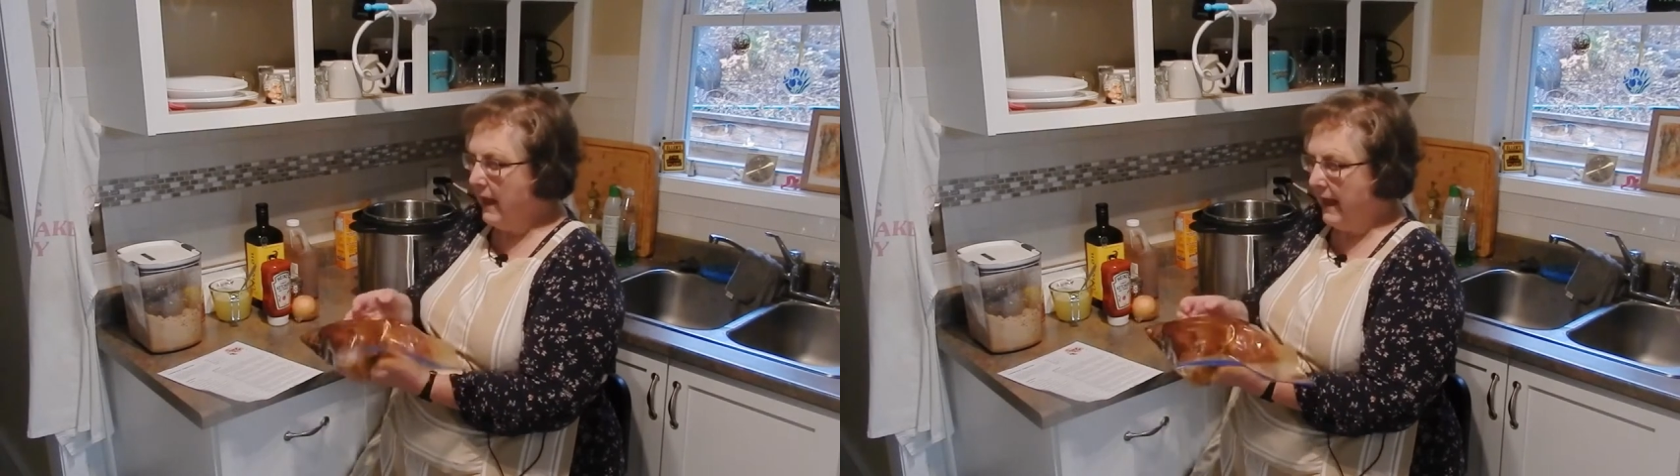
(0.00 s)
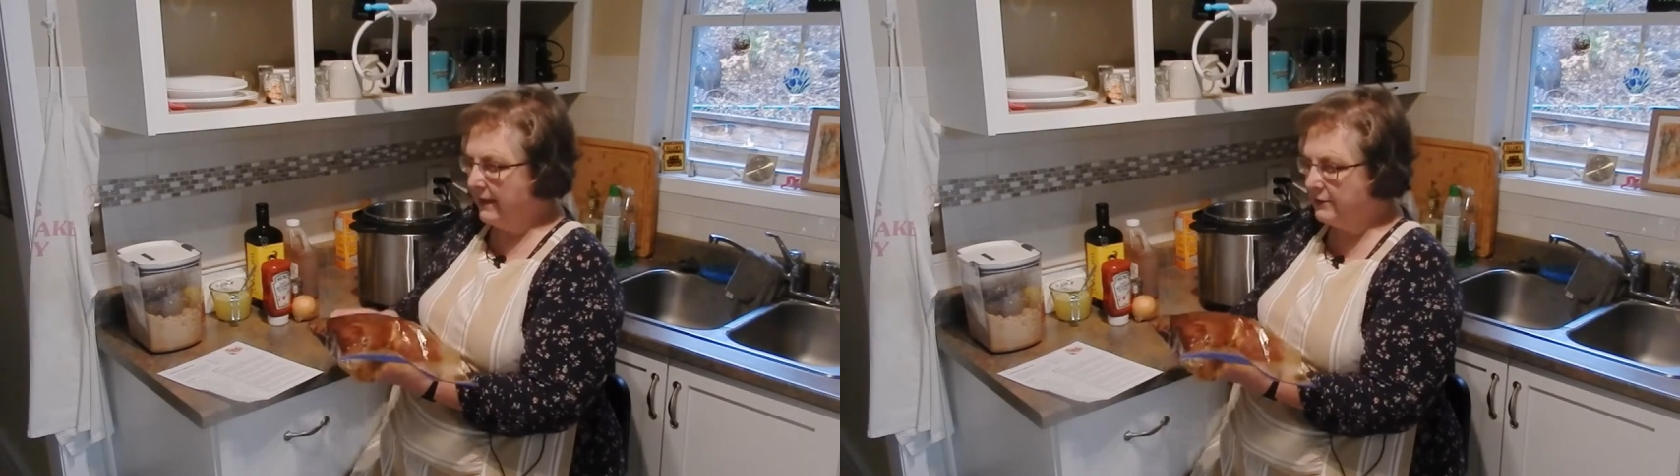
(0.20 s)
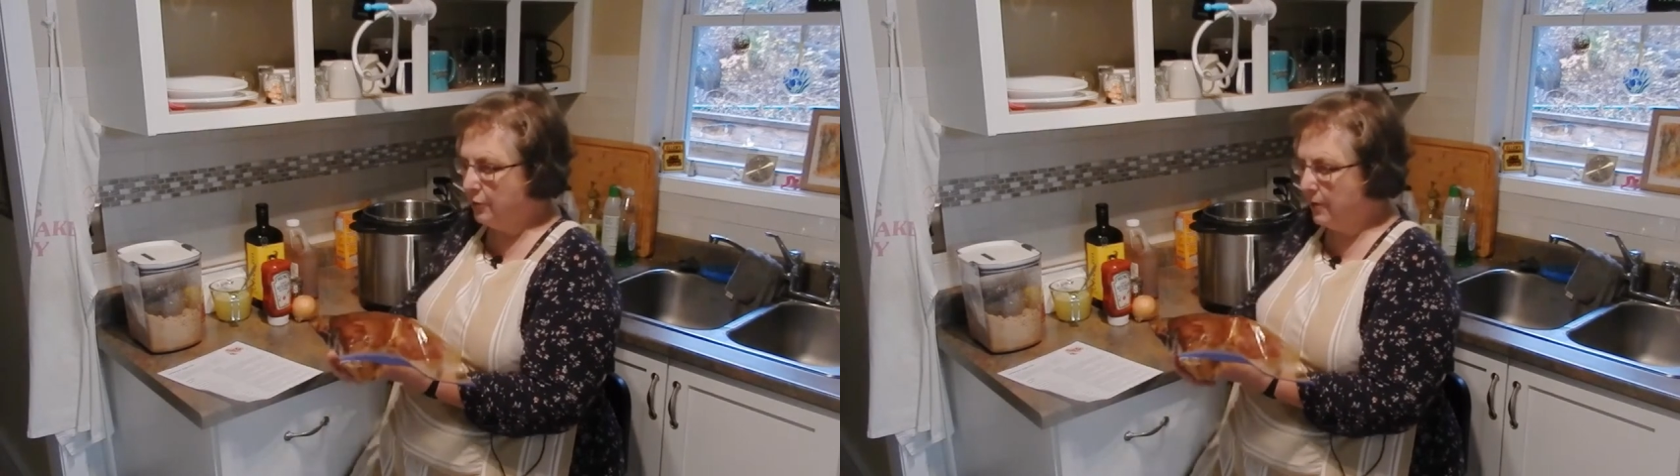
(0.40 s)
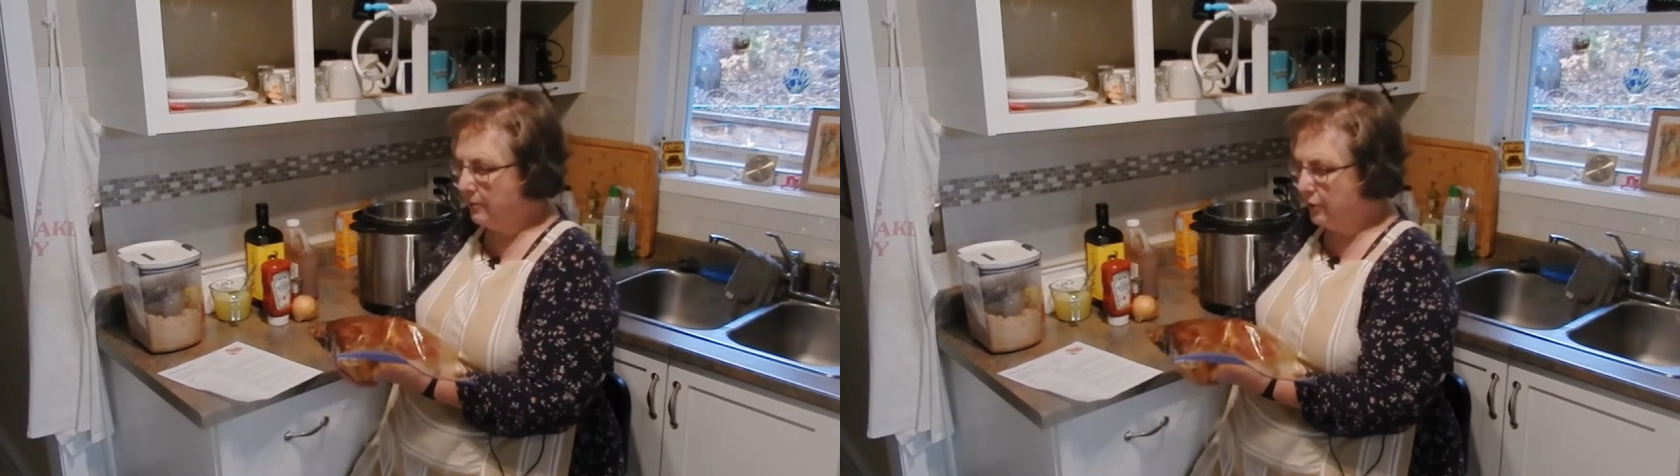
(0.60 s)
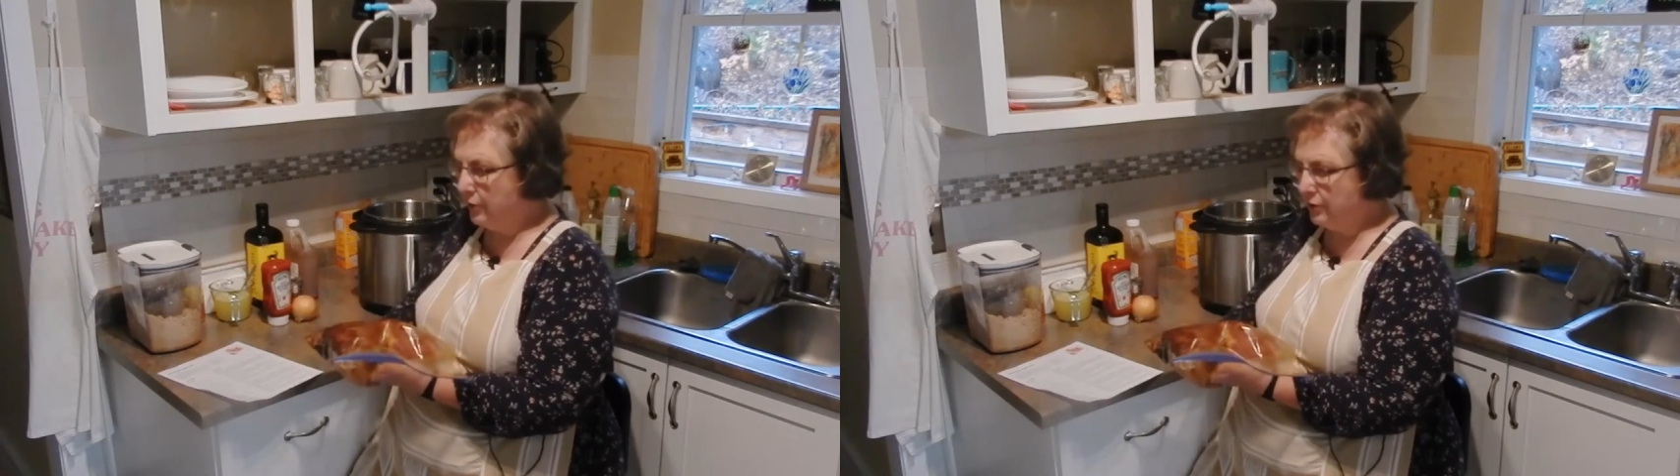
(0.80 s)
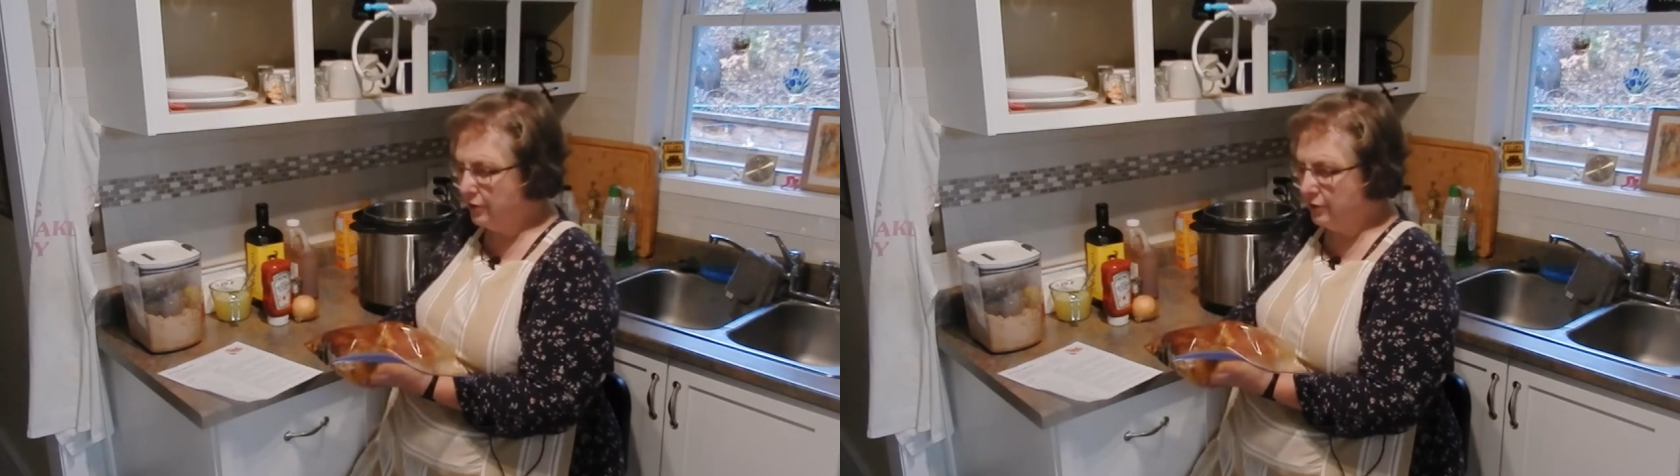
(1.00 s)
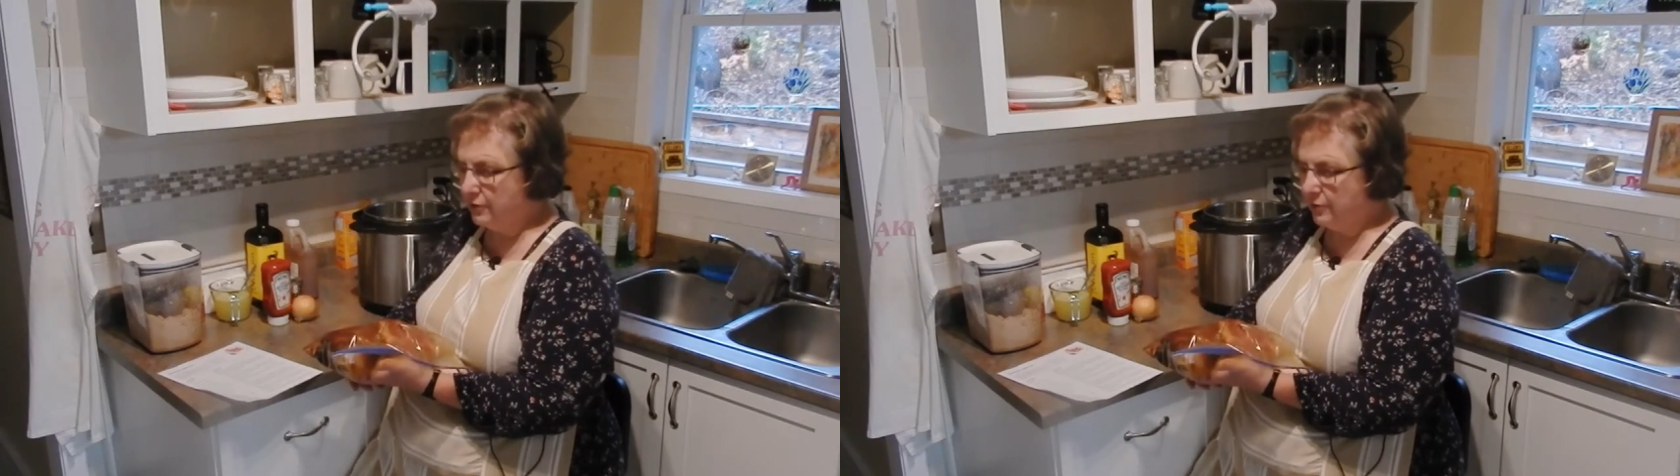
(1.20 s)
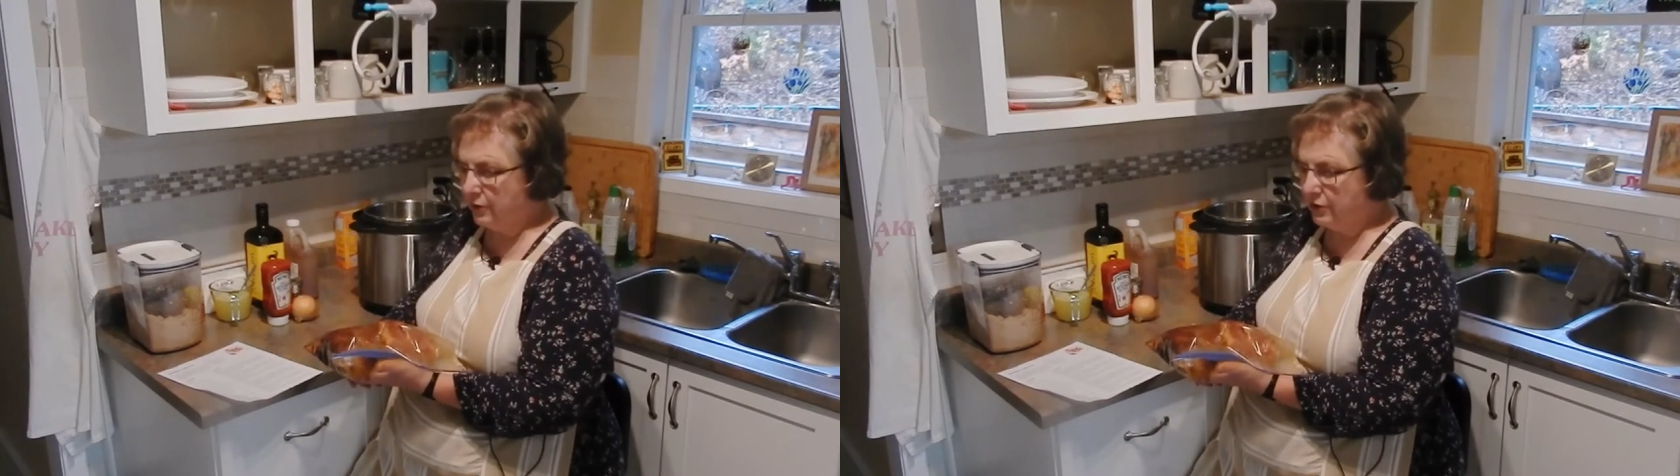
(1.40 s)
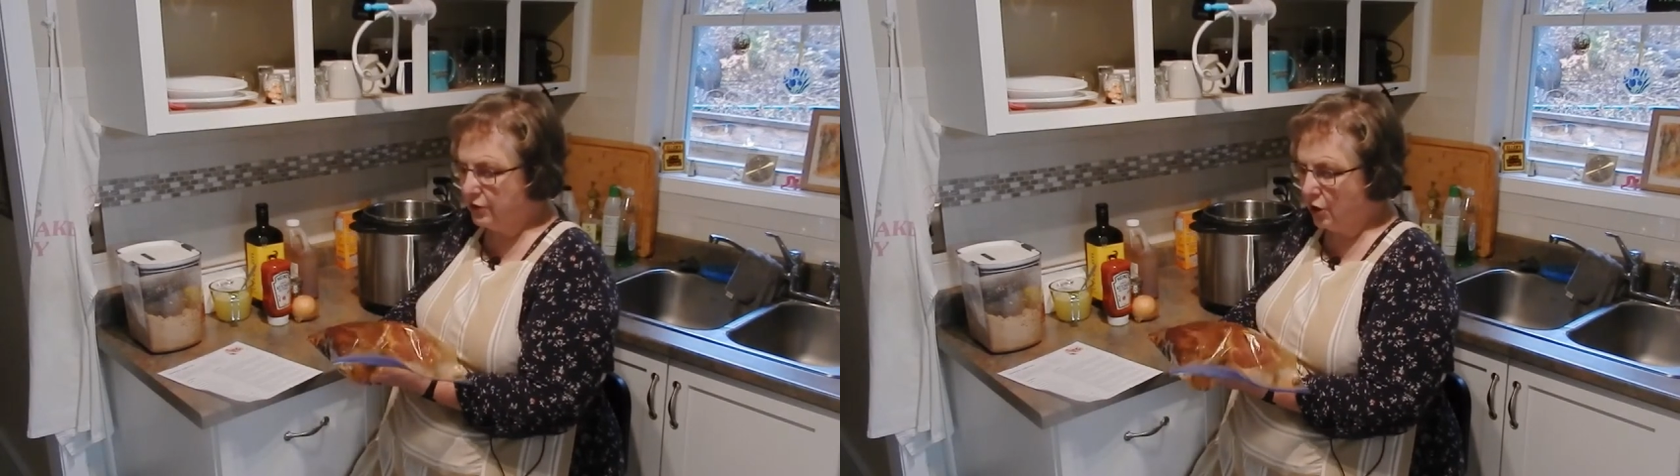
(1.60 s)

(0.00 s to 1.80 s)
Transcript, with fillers: And so what we're going to do is we're going to